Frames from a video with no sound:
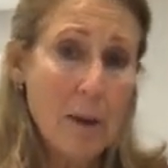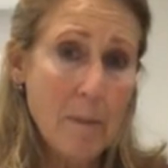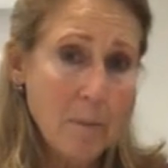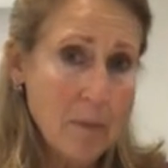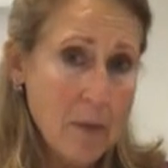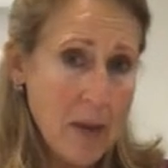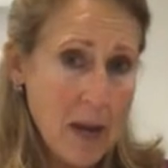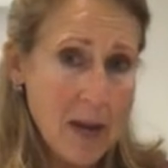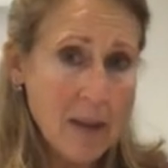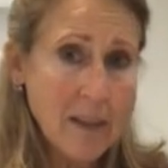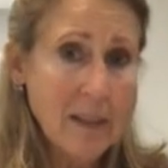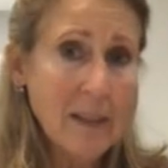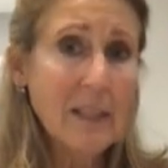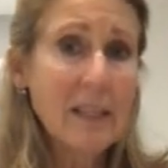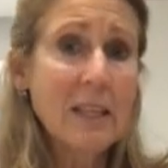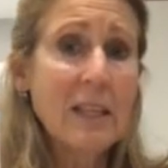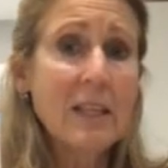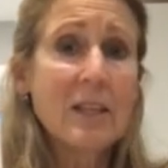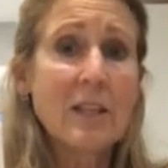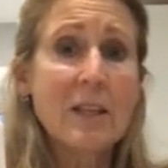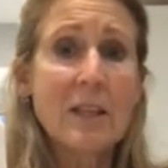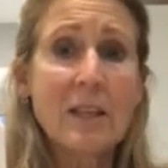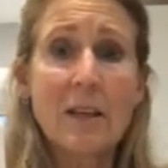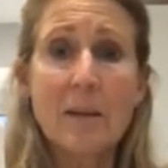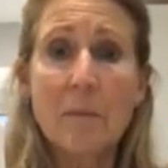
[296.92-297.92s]

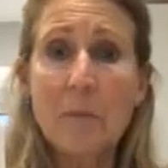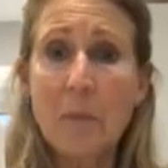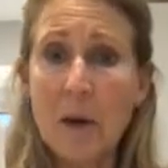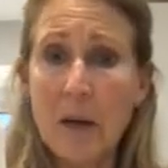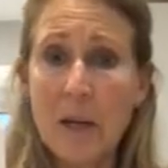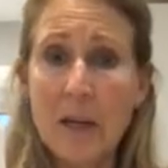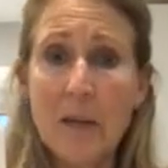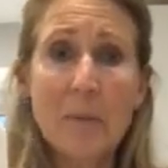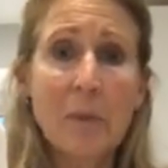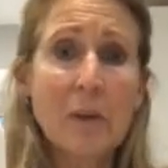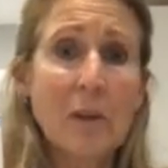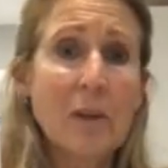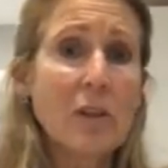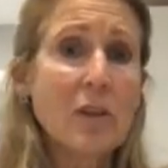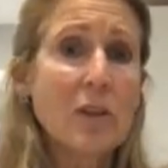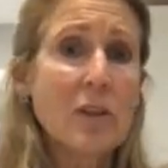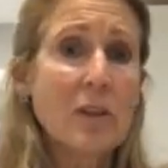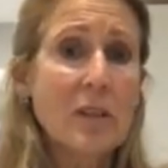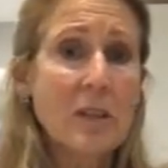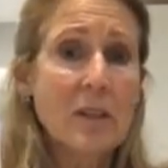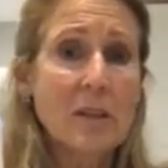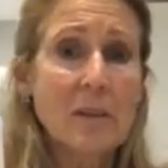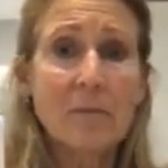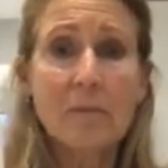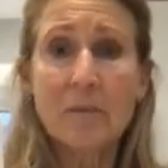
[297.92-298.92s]
athletes and
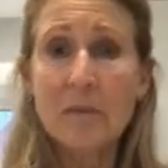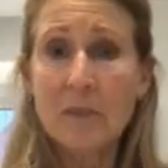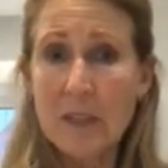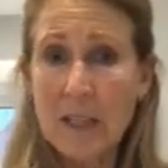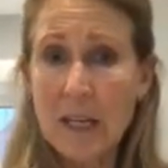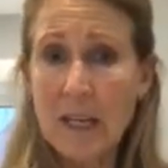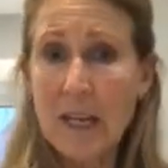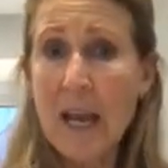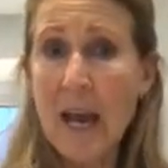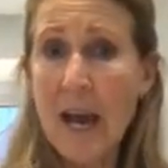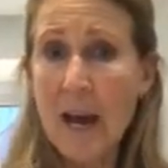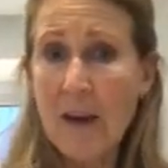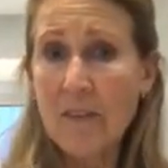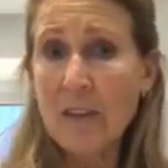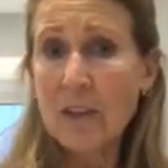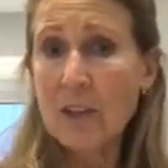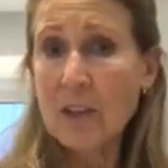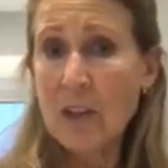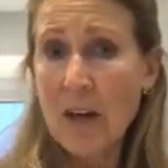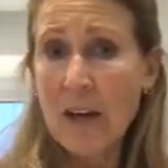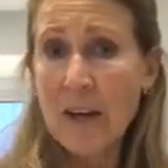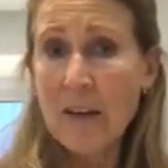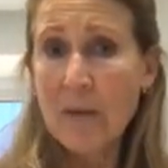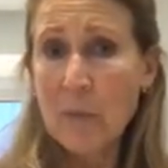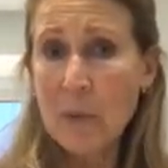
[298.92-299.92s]
bodybuilders, they have a
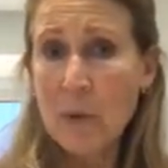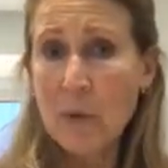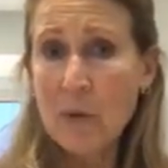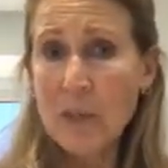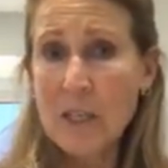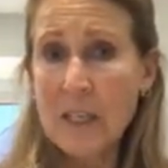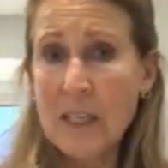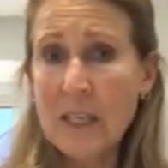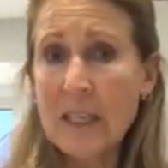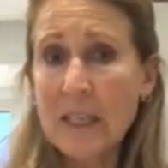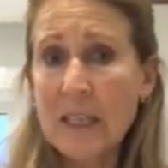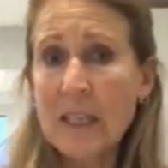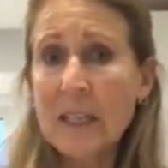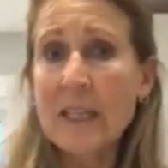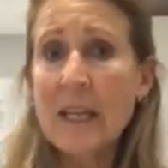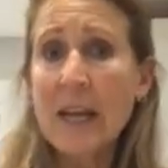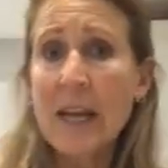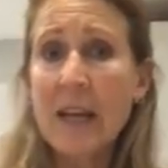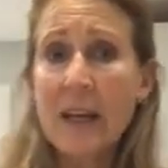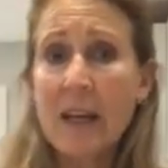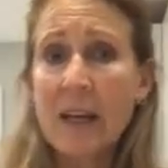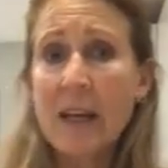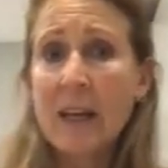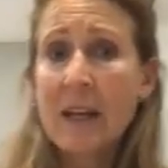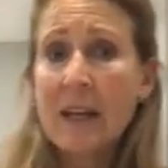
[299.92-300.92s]
lot of protein
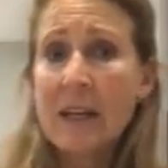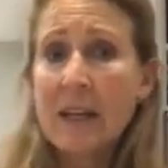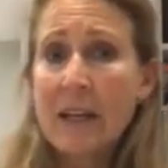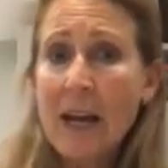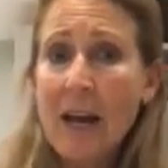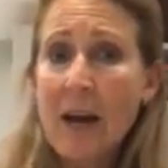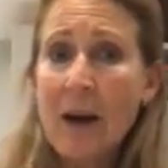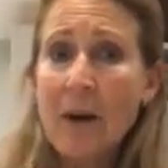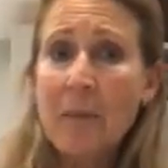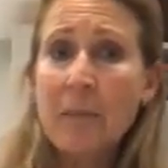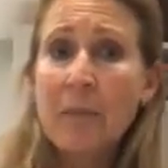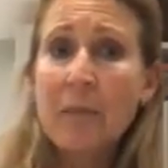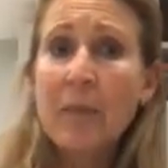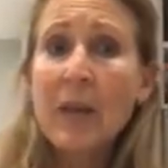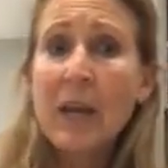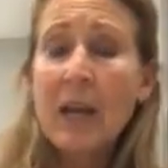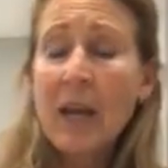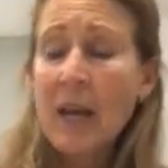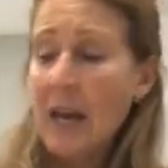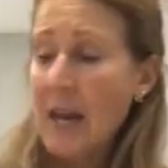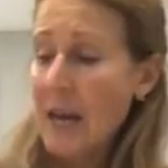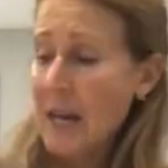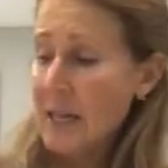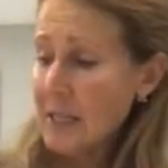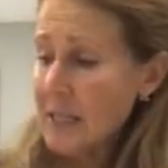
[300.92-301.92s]
intake. Now,
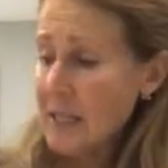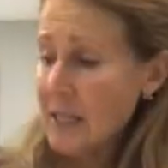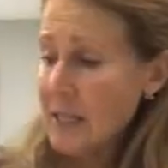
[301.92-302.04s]
as a